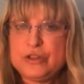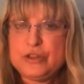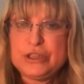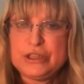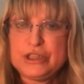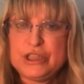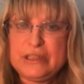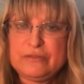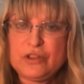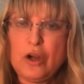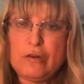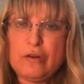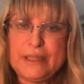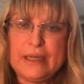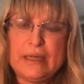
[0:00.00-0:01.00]
to the chief
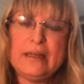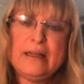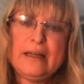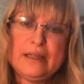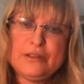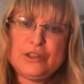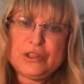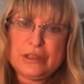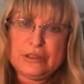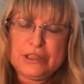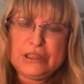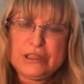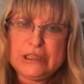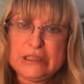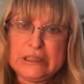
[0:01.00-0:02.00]
coroner and
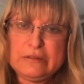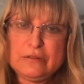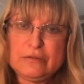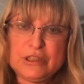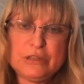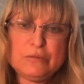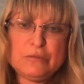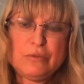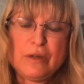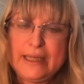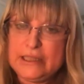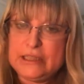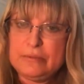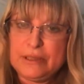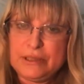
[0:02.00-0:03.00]
started to
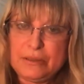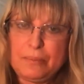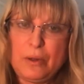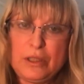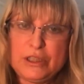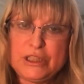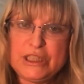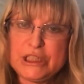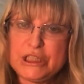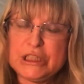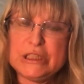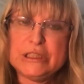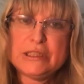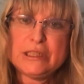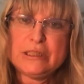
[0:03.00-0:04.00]
write to other
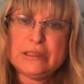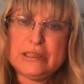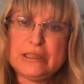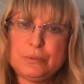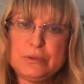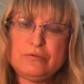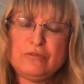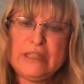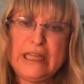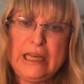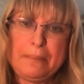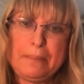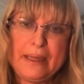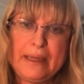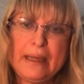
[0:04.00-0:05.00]
politicians that this would
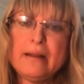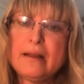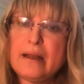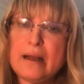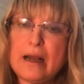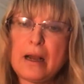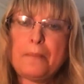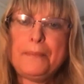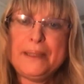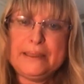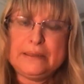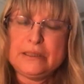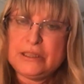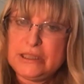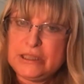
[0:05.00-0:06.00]
really be
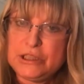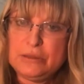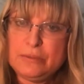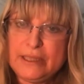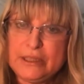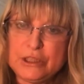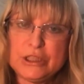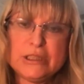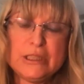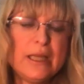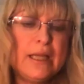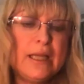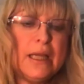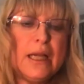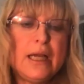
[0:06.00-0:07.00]
upping the situation
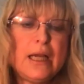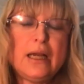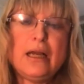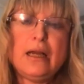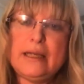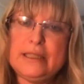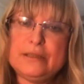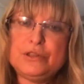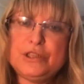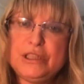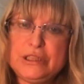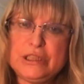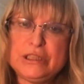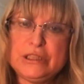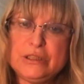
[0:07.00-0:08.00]
if she
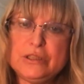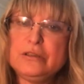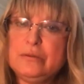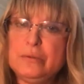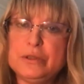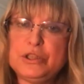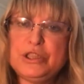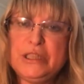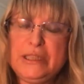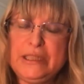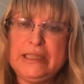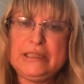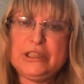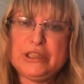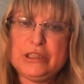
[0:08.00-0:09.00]
didn't do what she
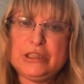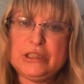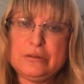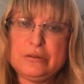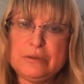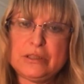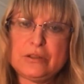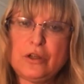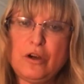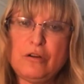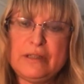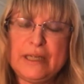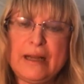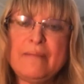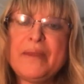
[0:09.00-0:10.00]
needs to do as a
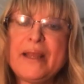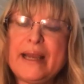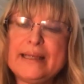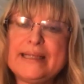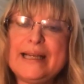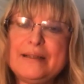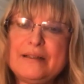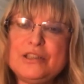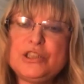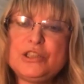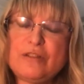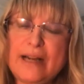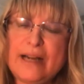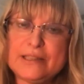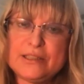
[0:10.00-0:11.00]
coroner. And can I
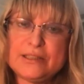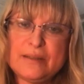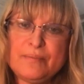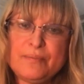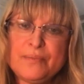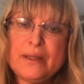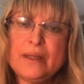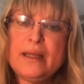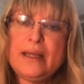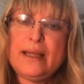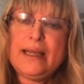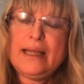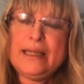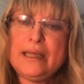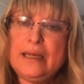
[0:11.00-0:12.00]
stress,
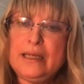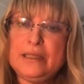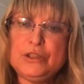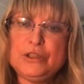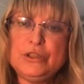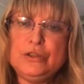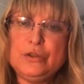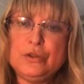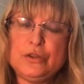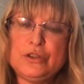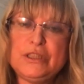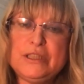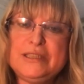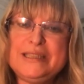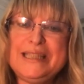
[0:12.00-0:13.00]
Inner London North
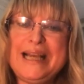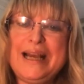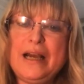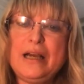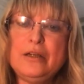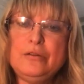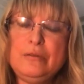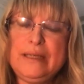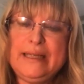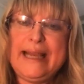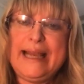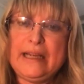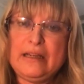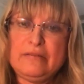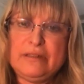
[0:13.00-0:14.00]
is the only
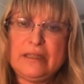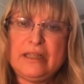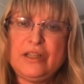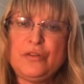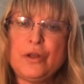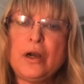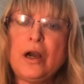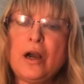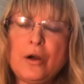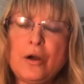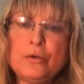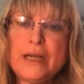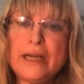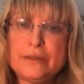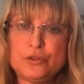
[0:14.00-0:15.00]
area in the
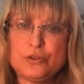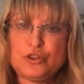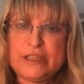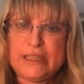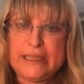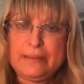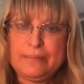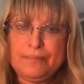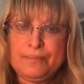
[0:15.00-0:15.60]
whole country